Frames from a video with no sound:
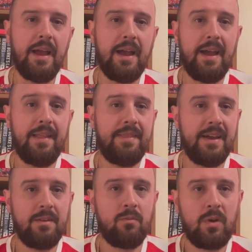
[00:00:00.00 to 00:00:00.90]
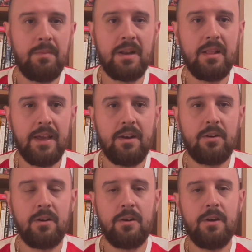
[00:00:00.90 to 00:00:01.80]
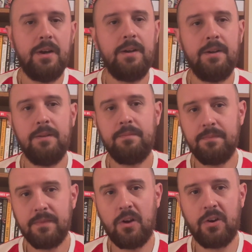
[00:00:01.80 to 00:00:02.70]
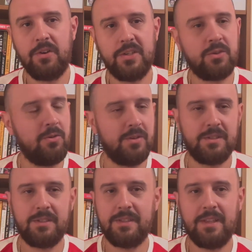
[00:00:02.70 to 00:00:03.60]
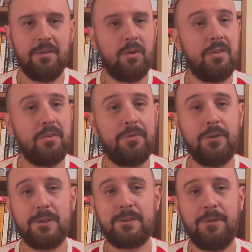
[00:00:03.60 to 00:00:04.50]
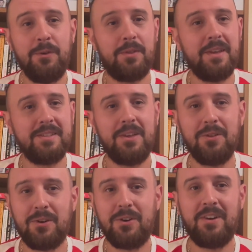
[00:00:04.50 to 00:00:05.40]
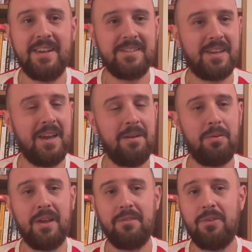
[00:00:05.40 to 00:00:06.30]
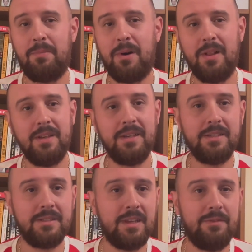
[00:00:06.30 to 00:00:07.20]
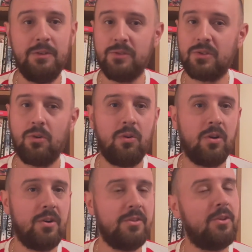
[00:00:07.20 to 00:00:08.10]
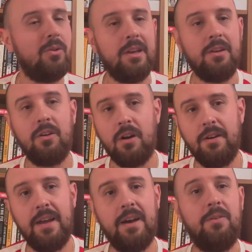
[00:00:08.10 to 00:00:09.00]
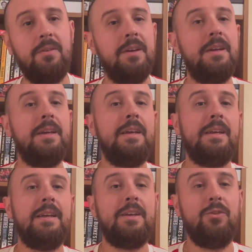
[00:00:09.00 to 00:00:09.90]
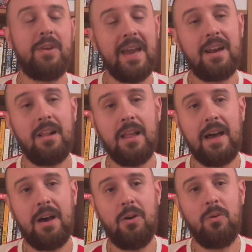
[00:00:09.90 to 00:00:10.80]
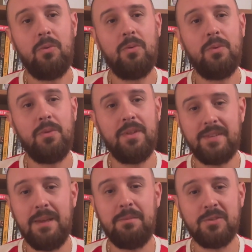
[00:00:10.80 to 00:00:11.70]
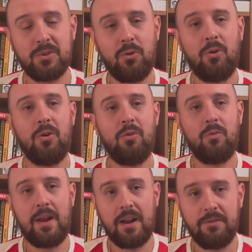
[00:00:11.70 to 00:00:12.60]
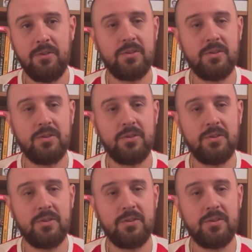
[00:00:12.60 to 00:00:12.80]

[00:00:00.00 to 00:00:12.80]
And then 1 minute later, Hungary scores. One of the first few things that you learn as a kid playing football is if you score, don't let your guard down. You can't allow the team to score right after you